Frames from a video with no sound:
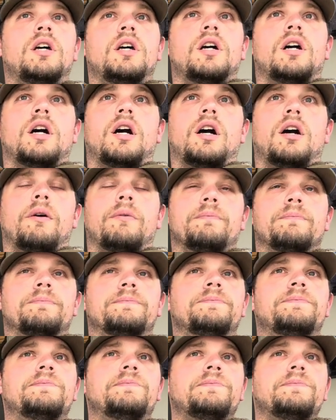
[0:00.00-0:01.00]

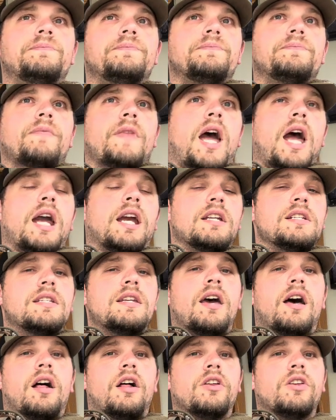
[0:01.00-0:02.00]
I can
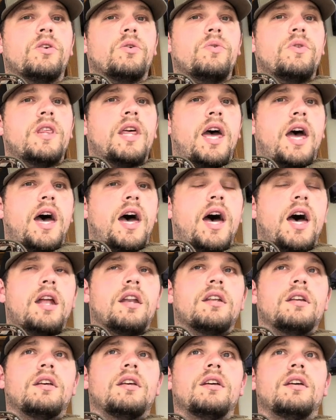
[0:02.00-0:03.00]
tell you
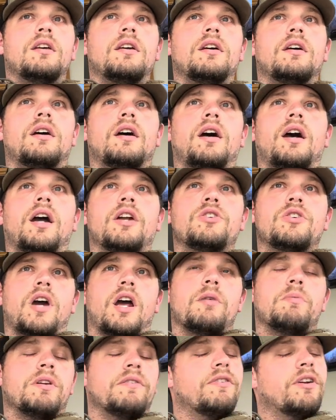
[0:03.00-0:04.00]
that I try
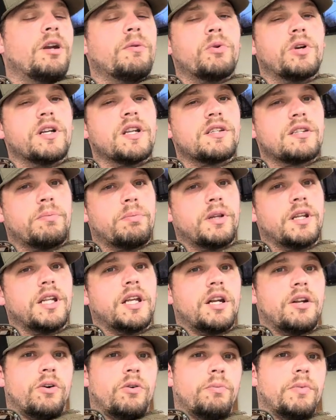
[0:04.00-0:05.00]
to be very more disciplined
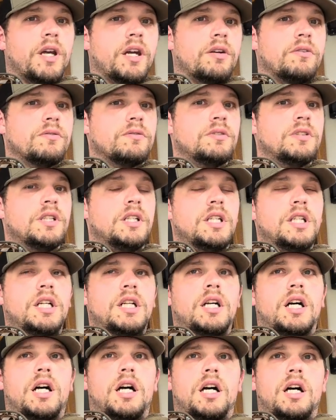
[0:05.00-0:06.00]
at home now.
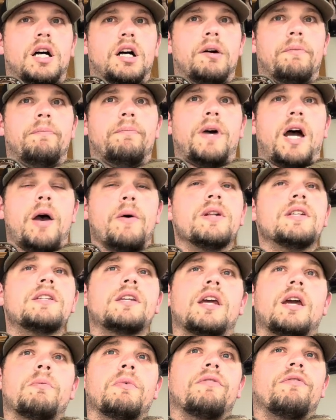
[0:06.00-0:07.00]
I would
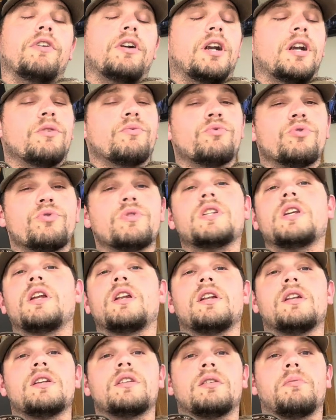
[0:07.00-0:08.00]
say I'm a very routine
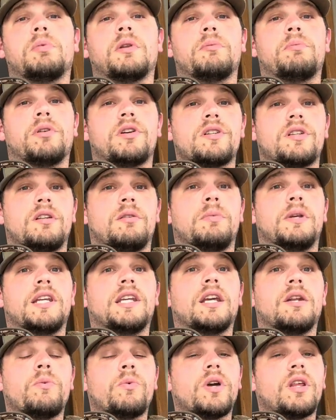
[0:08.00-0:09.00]
and disciplined person to
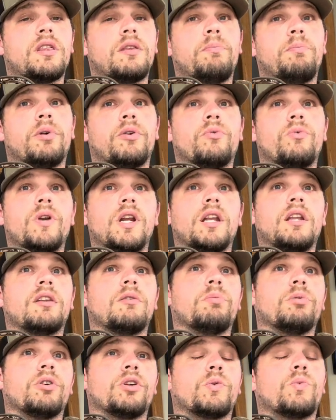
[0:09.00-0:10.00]
begin with, but reading the
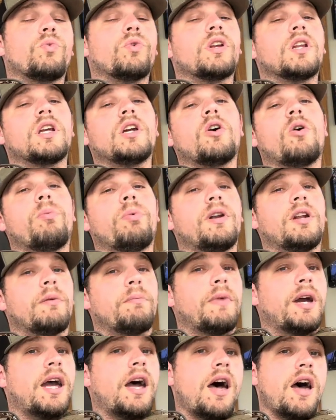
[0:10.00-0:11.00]
book really opened up
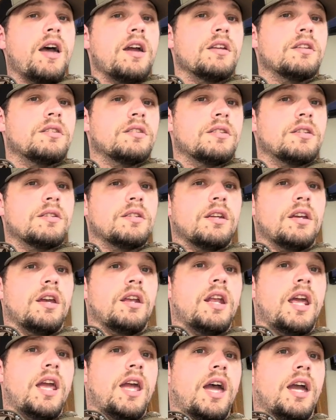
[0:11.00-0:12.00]
my eyes saying,
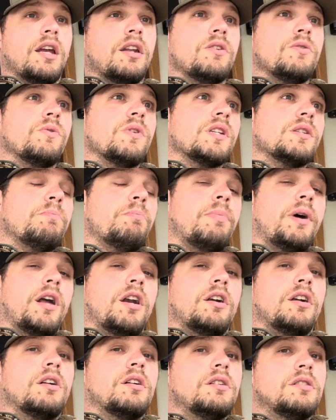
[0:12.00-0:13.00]
hey, I can do this
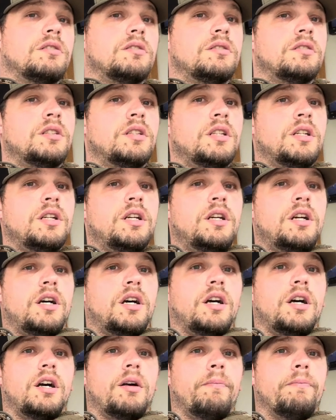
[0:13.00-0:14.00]
better,
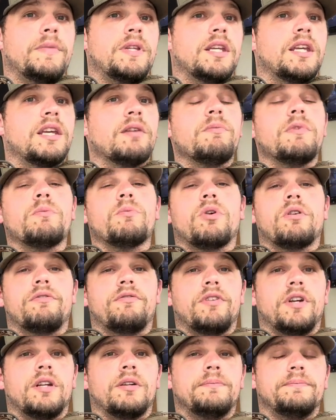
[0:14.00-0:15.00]
to give me more
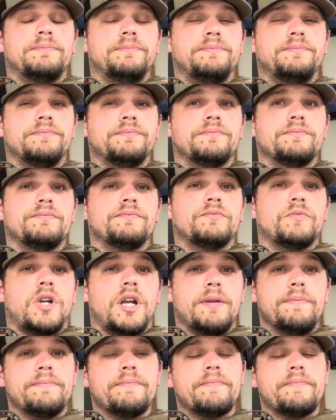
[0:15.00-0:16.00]
freedom, right?